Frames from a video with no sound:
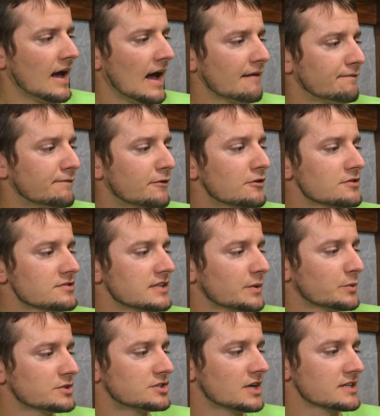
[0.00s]
At first, it
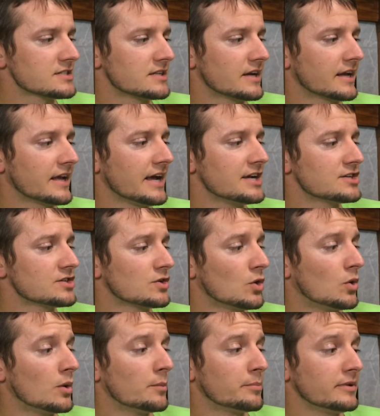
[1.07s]
was just an
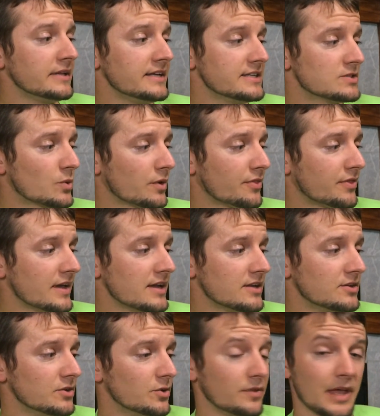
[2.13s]
occasional please or
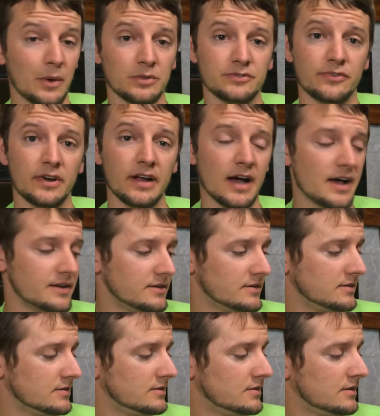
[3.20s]
thank you that was forgotten.
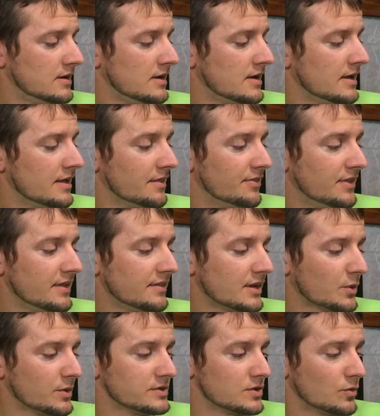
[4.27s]
Then
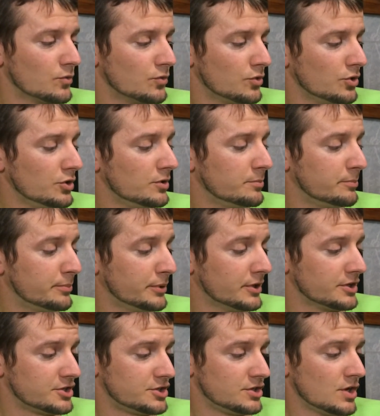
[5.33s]
there was a rude
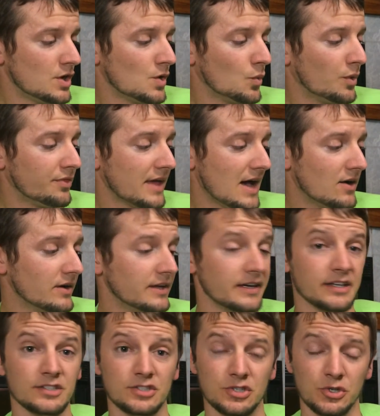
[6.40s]
push without an
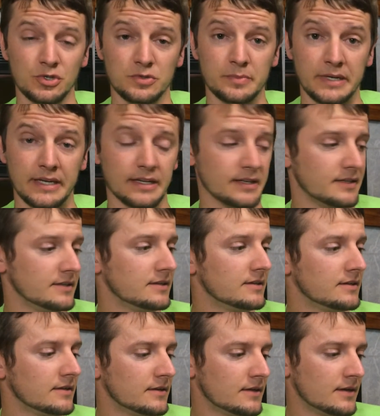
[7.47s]
excuse me.
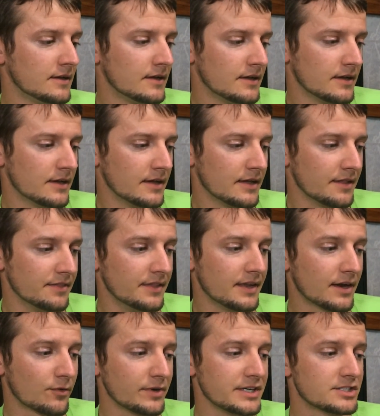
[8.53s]
Then
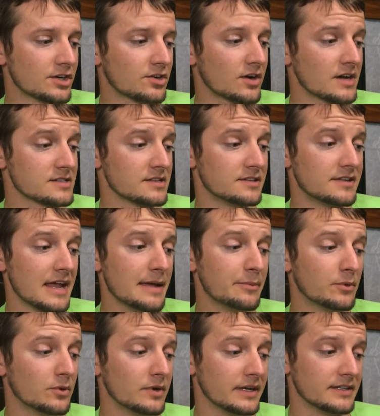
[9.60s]
a reach across the
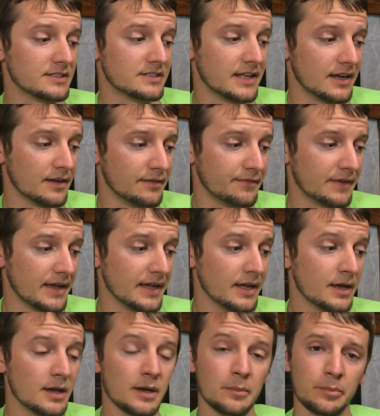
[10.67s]
table instead of a
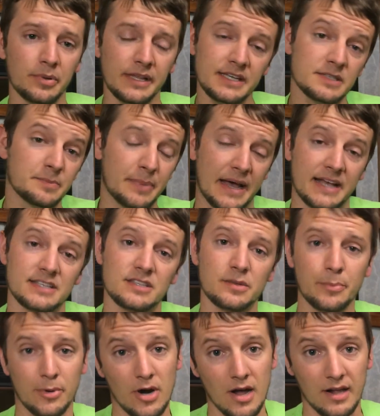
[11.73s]
please pass the
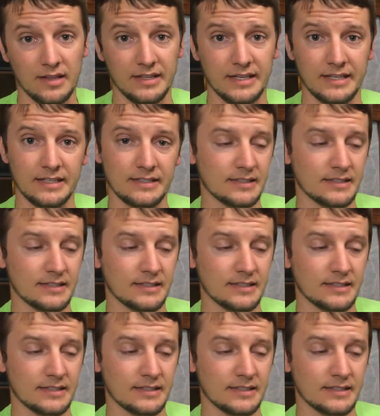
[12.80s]
broccoli.